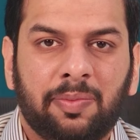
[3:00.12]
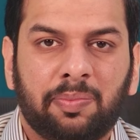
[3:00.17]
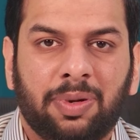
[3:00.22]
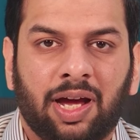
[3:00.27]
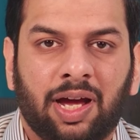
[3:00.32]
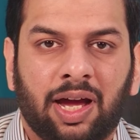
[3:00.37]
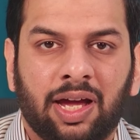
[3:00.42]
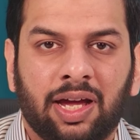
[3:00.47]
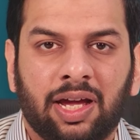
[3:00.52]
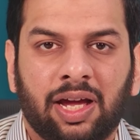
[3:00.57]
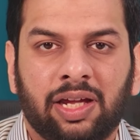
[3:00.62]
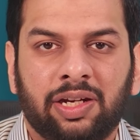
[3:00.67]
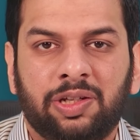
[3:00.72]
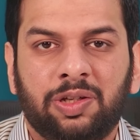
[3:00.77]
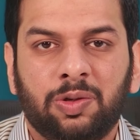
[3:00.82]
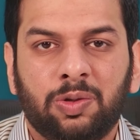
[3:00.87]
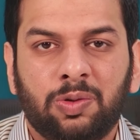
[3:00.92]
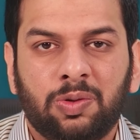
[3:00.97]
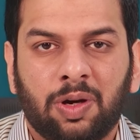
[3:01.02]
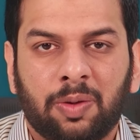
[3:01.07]
reply, and
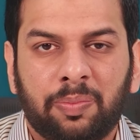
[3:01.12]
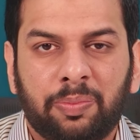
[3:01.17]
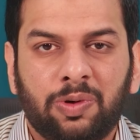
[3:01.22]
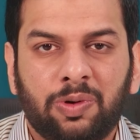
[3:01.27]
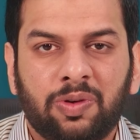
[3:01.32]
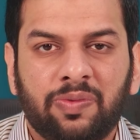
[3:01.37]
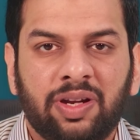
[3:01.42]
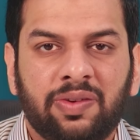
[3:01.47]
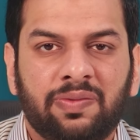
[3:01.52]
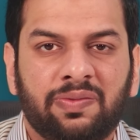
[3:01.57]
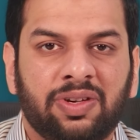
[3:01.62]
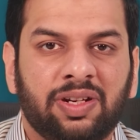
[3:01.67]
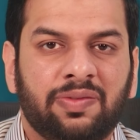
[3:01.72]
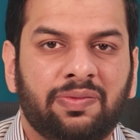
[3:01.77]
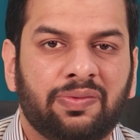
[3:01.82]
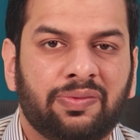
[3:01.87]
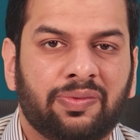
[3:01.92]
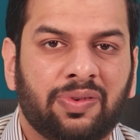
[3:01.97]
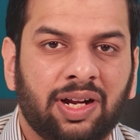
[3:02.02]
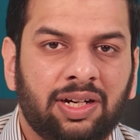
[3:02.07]
you approve it with
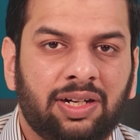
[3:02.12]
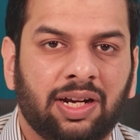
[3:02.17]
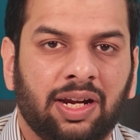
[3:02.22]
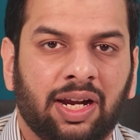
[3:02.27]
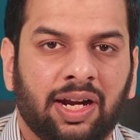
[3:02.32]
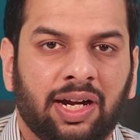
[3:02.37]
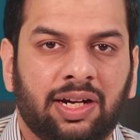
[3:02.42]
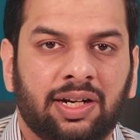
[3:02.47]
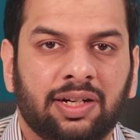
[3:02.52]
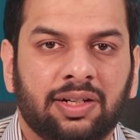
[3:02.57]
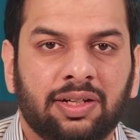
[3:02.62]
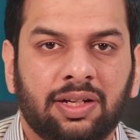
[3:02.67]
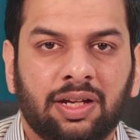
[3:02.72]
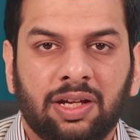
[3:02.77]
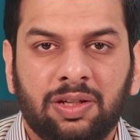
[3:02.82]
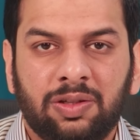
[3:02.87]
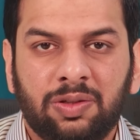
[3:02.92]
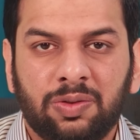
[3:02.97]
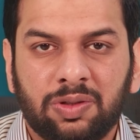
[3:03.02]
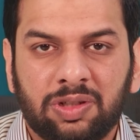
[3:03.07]
one click.
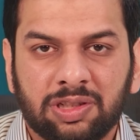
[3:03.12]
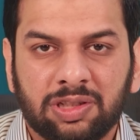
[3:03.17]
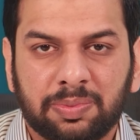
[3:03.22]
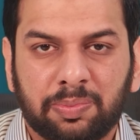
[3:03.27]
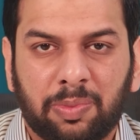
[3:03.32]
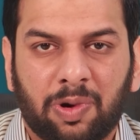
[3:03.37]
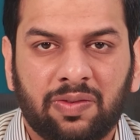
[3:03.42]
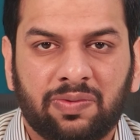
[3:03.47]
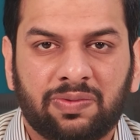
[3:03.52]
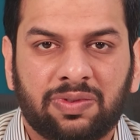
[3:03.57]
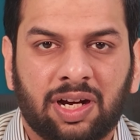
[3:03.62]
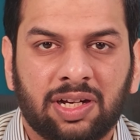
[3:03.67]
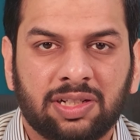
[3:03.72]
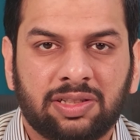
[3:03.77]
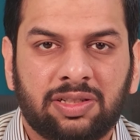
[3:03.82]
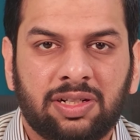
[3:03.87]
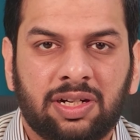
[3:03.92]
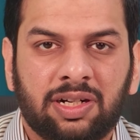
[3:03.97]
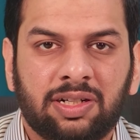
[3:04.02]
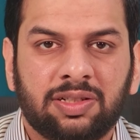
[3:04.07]
You respond
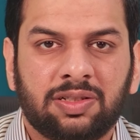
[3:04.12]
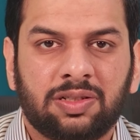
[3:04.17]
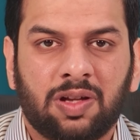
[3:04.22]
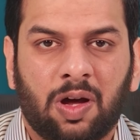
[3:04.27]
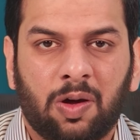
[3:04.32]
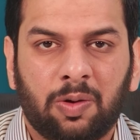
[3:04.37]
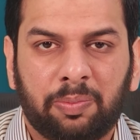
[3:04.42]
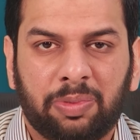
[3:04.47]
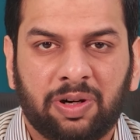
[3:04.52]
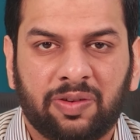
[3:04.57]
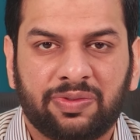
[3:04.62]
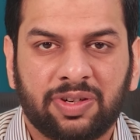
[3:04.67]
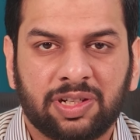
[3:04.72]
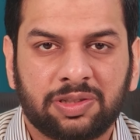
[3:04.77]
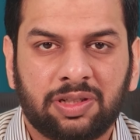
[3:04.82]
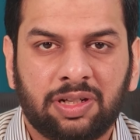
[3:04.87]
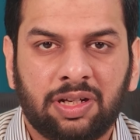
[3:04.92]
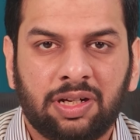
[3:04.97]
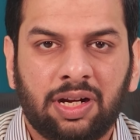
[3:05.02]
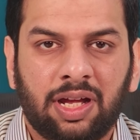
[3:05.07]
faster, sound
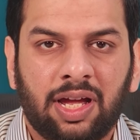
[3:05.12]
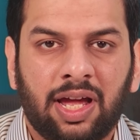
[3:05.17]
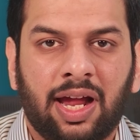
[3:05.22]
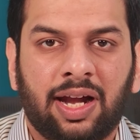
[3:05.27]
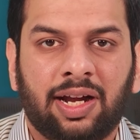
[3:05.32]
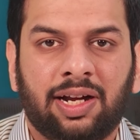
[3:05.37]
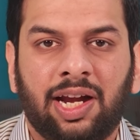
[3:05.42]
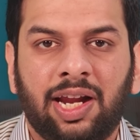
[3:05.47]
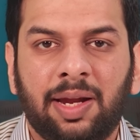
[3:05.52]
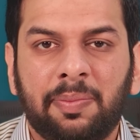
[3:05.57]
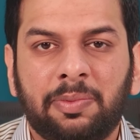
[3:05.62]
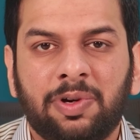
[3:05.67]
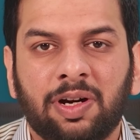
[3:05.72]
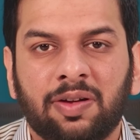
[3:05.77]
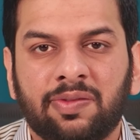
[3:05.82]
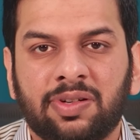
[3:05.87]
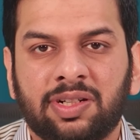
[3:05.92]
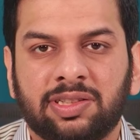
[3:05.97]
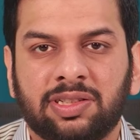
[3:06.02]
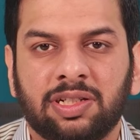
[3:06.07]
professional, and keep
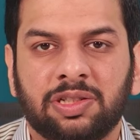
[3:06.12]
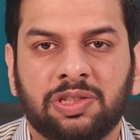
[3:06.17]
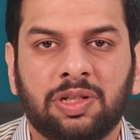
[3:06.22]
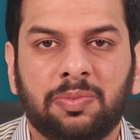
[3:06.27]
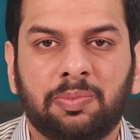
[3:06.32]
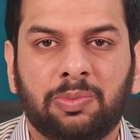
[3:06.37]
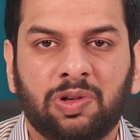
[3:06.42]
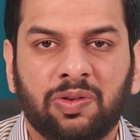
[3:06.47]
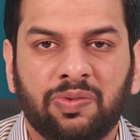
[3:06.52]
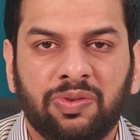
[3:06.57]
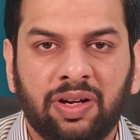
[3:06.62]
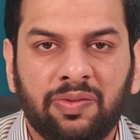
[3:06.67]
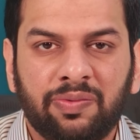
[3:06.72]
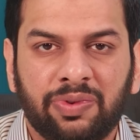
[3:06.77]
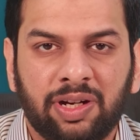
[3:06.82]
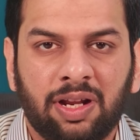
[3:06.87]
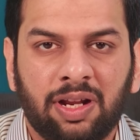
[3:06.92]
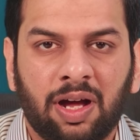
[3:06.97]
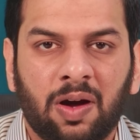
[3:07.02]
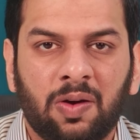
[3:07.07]
conversation moving
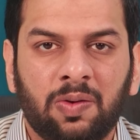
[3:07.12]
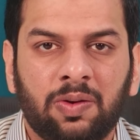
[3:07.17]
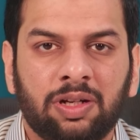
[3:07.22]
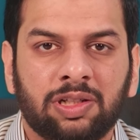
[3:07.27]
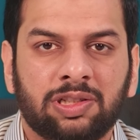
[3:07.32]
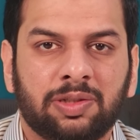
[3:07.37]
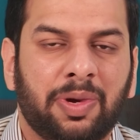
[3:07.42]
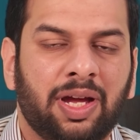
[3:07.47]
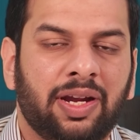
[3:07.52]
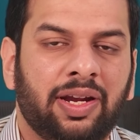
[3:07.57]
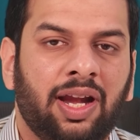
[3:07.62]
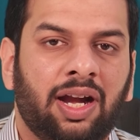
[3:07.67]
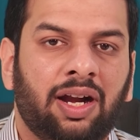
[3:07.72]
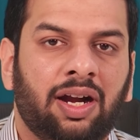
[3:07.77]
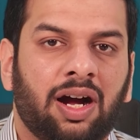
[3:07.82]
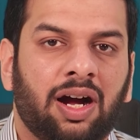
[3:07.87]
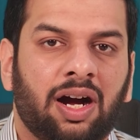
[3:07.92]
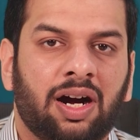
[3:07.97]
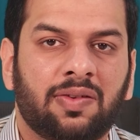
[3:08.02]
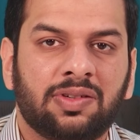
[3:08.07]
without spending
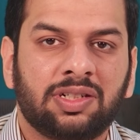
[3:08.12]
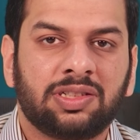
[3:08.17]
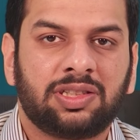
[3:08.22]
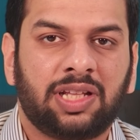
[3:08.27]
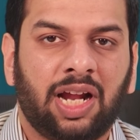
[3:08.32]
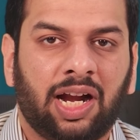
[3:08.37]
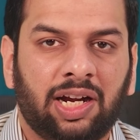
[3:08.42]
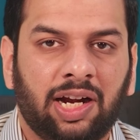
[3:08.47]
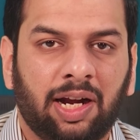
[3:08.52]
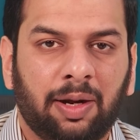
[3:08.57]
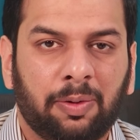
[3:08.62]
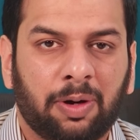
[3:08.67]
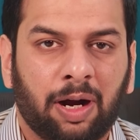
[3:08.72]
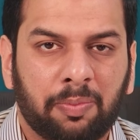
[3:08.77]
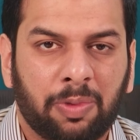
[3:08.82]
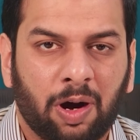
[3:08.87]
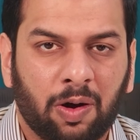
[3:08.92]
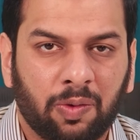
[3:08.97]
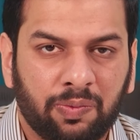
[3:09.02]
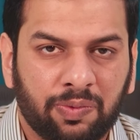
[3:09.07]
hours thinking
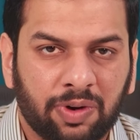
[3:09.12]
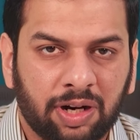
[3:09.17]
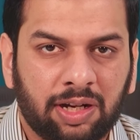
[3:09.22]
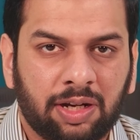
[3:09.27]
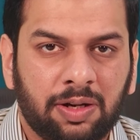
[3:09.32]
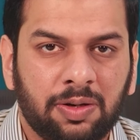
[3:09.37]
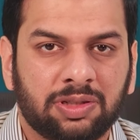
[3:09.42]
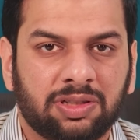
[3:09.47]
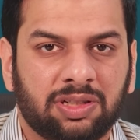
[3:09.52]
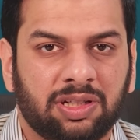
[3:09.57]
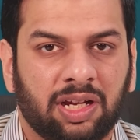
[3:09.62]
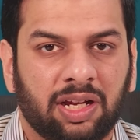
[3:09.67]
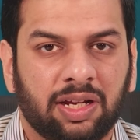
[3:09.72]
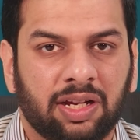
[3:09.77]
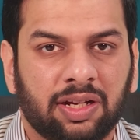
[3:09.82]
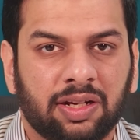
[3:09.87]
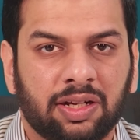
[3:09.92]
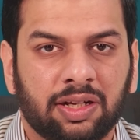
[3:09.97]
about what to say.